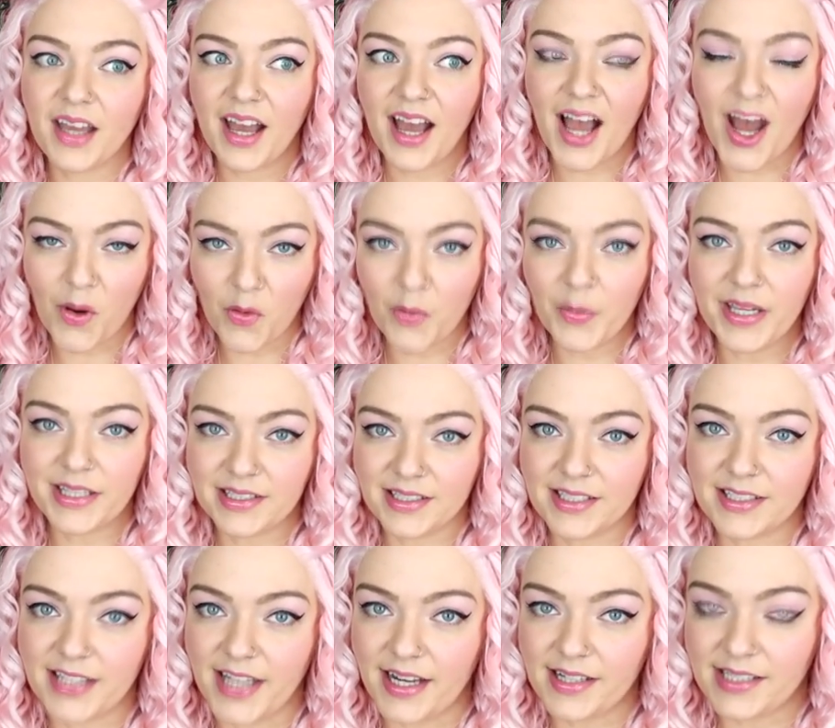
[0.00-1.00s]
How amazing
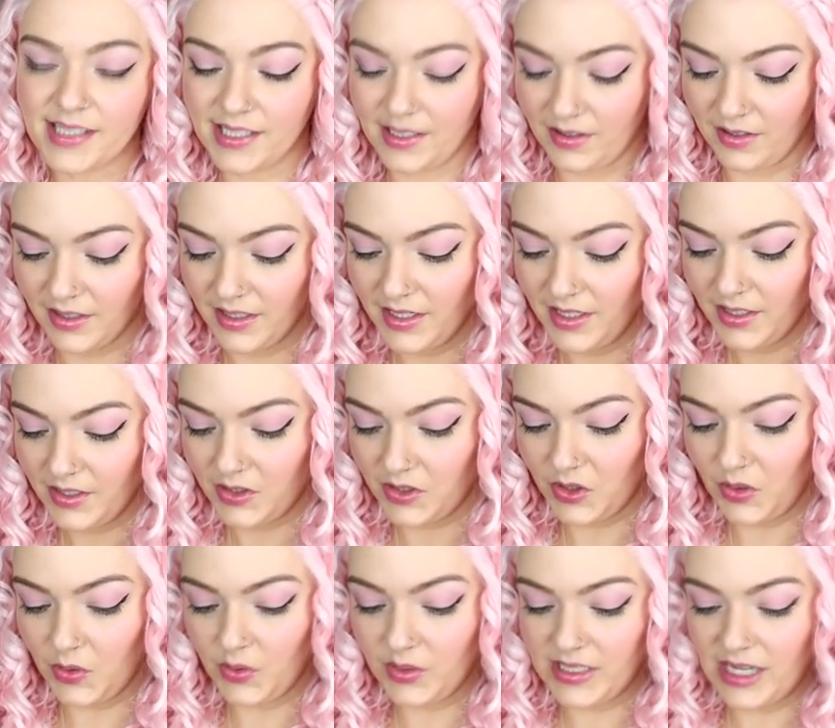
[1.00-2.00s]
is that deal?
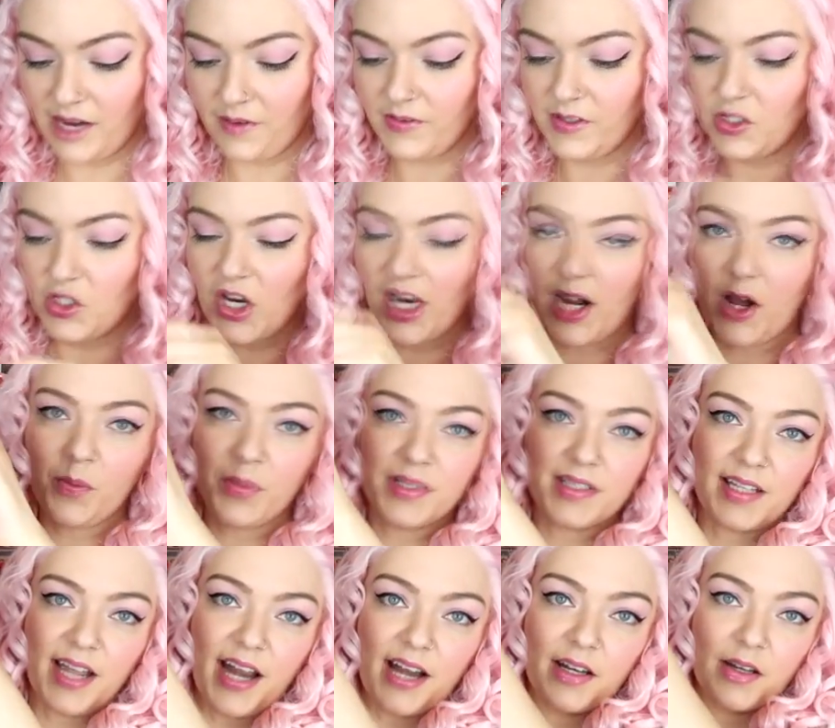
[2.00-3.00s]
So definitely check out
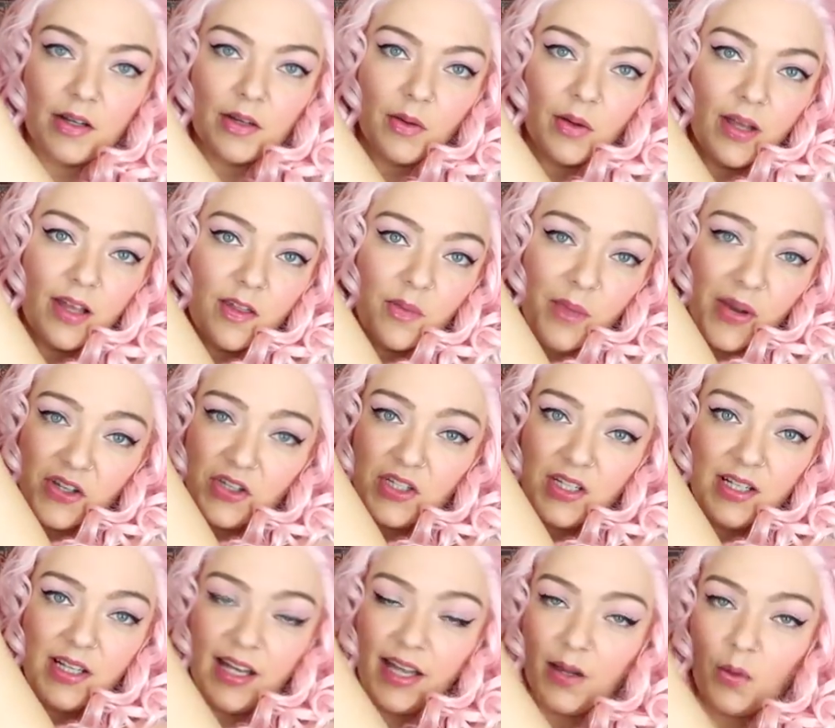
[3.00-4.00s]
Missguided,
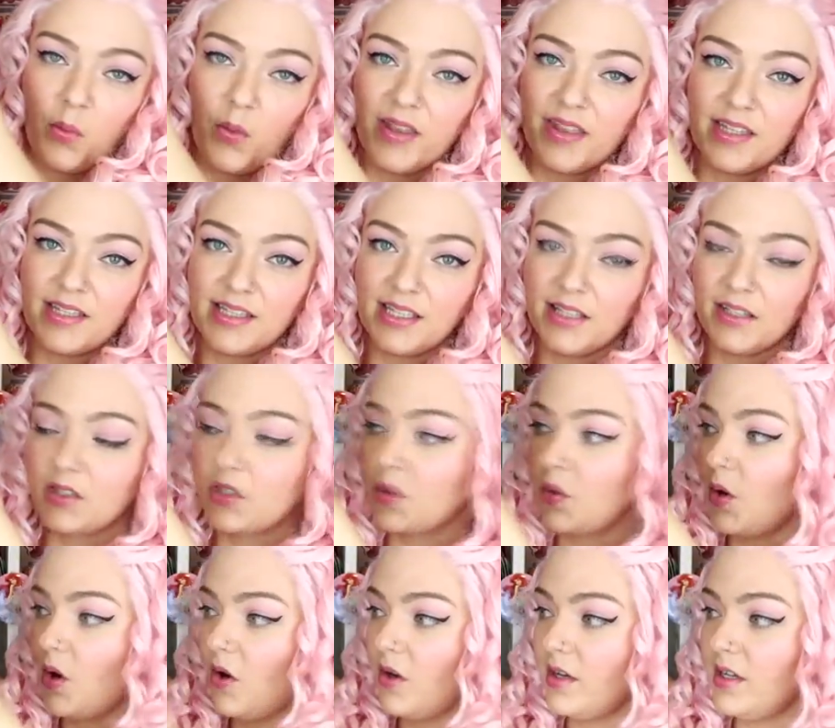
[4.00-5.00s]
especially like when the deals
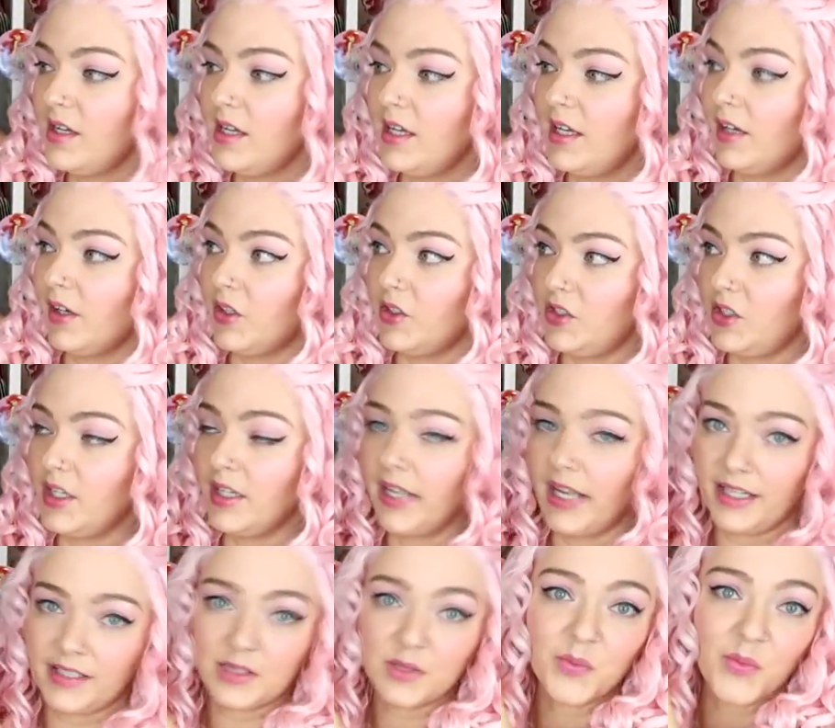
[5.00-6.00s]
are on, because you can
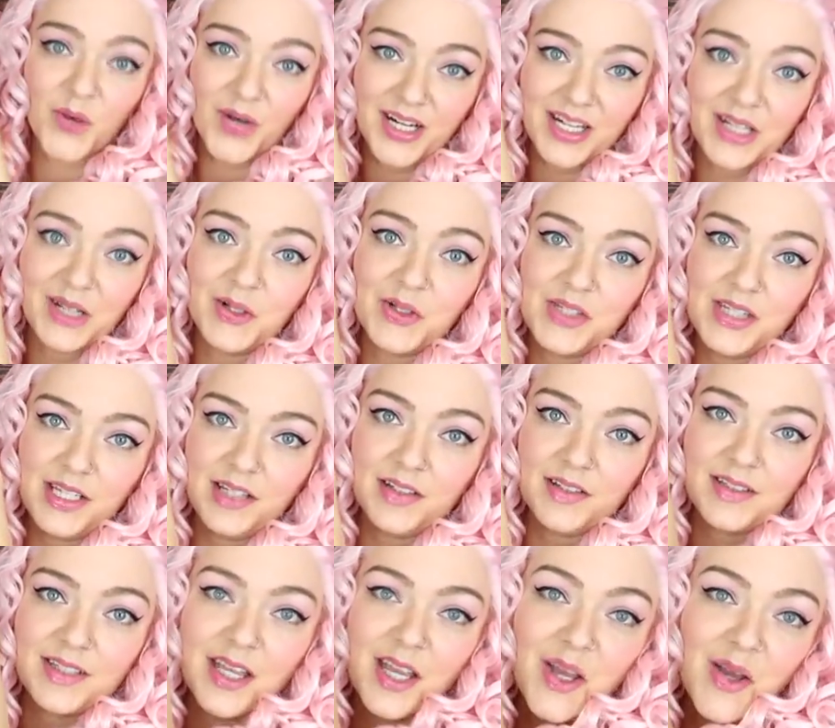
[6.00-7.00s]
get some really good
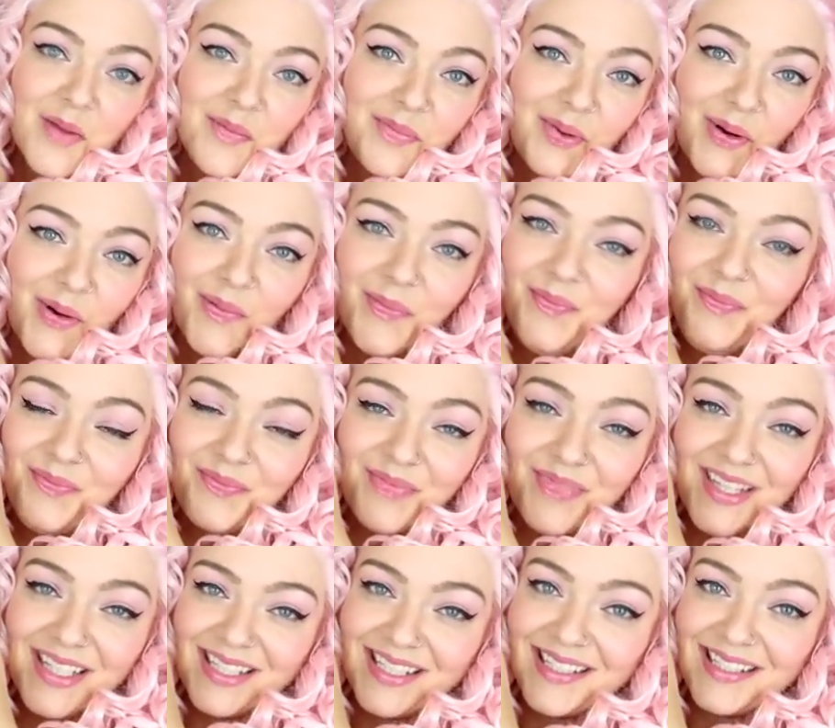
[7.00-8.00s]
deals. But
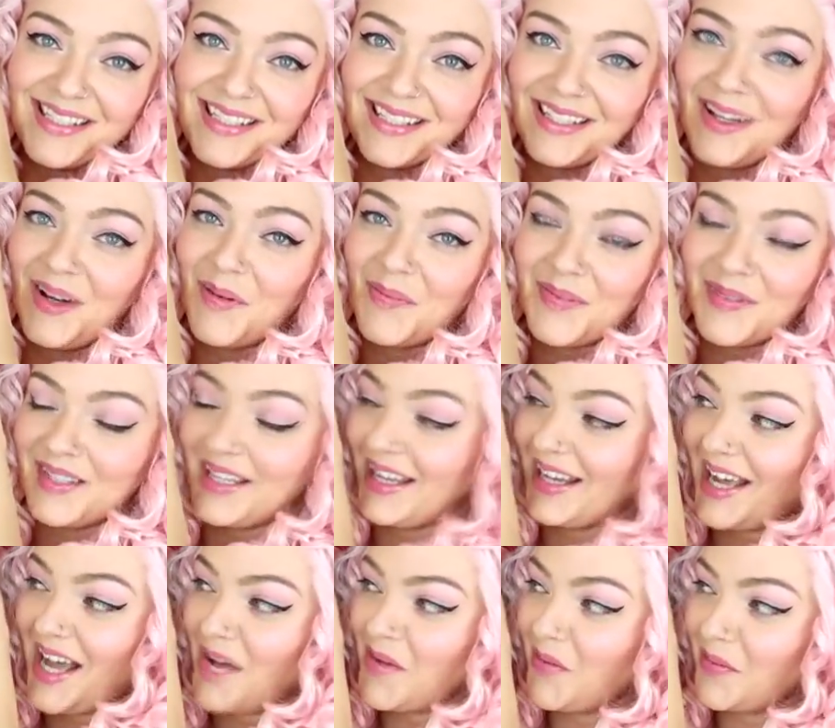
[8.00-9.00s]
this is
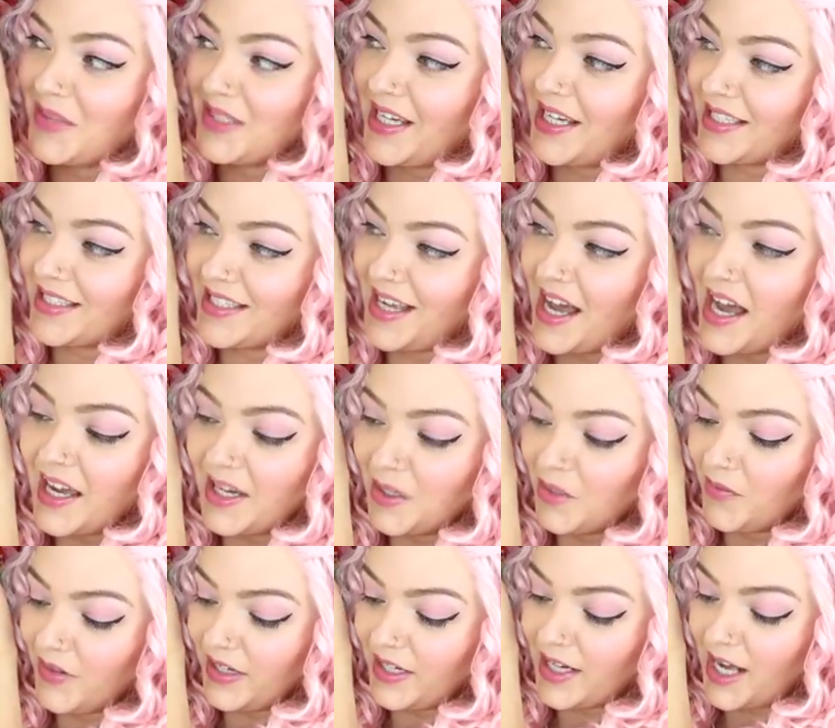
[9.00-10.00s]
like, I'm obsessed. I
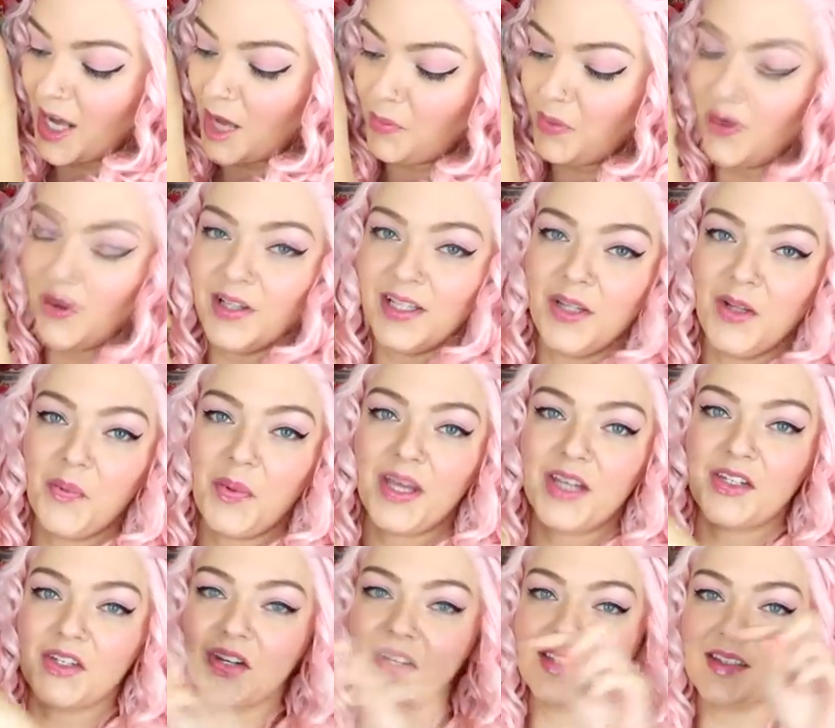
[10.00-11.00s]
love it. I'll put a little
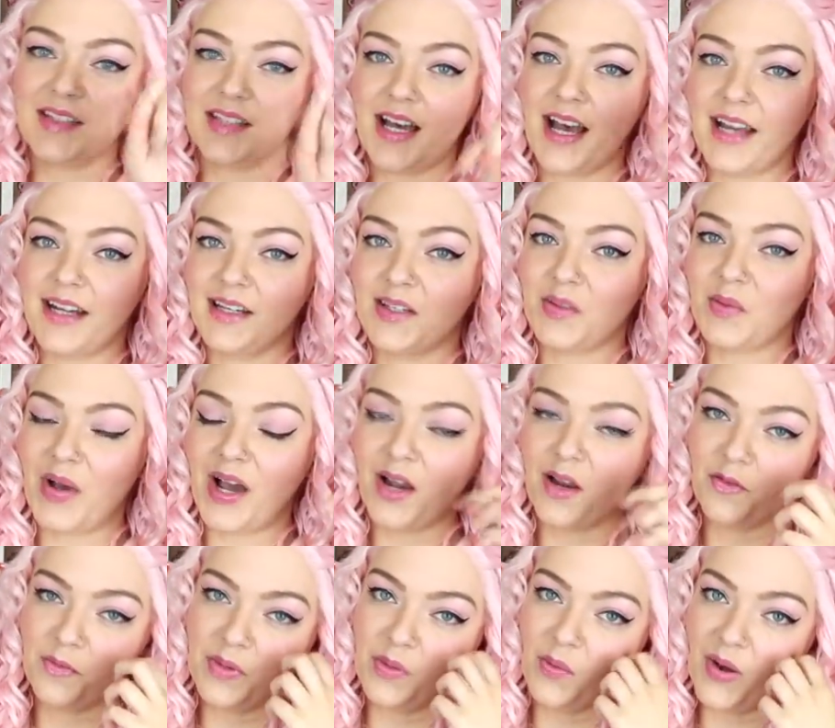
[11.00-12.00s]
picture at the side as well
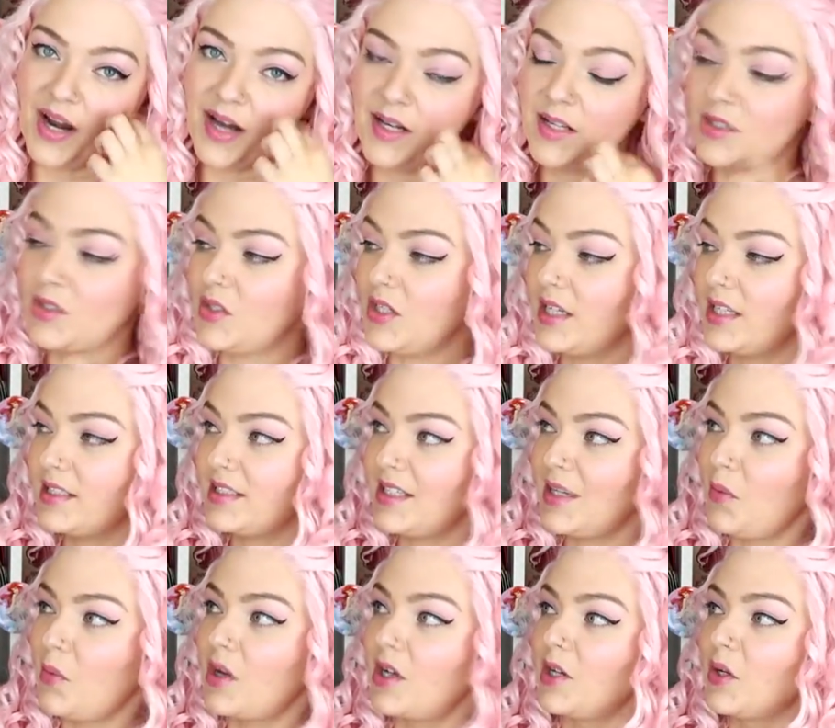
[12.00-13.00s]
of me wearing it so you can
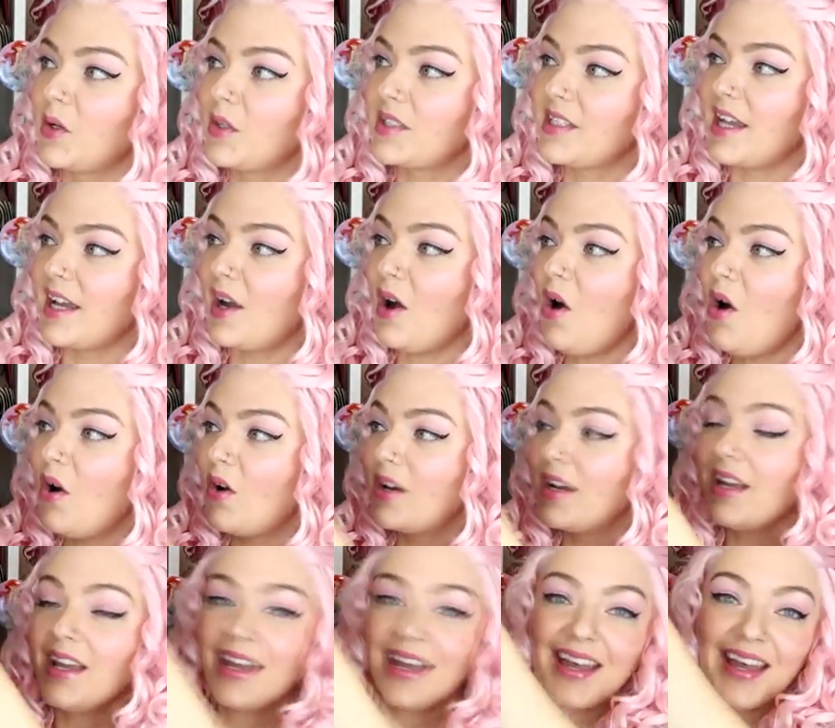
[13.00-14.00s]
see what it looks like on.